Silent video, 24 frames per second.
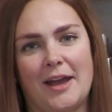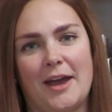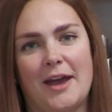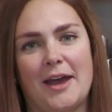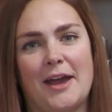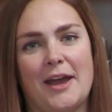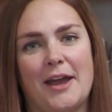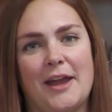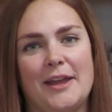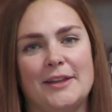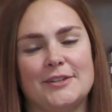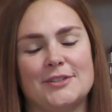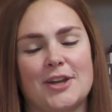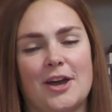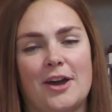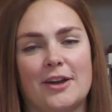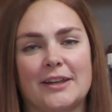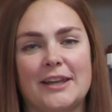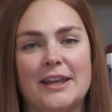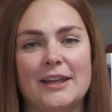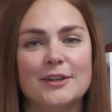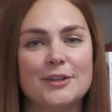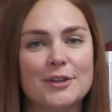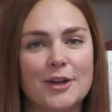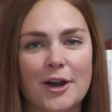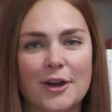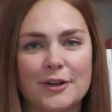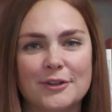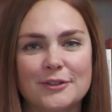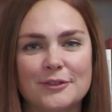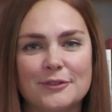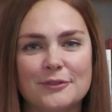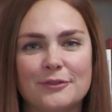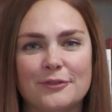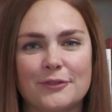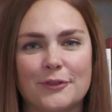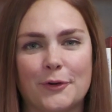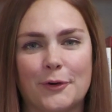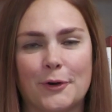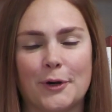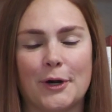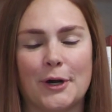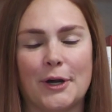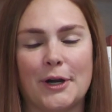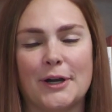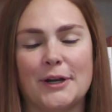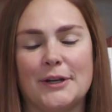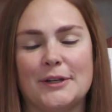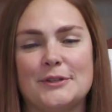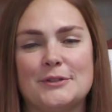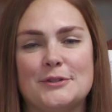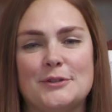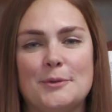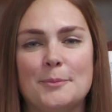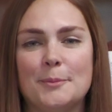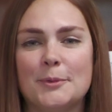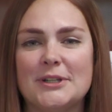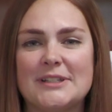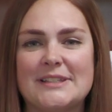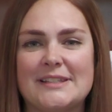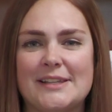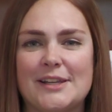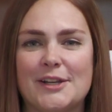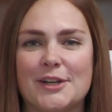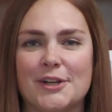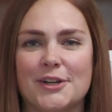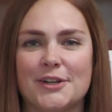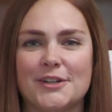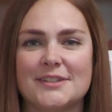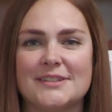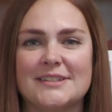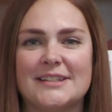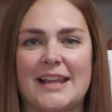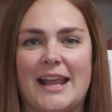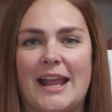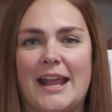I taught kindergarten for numerous years,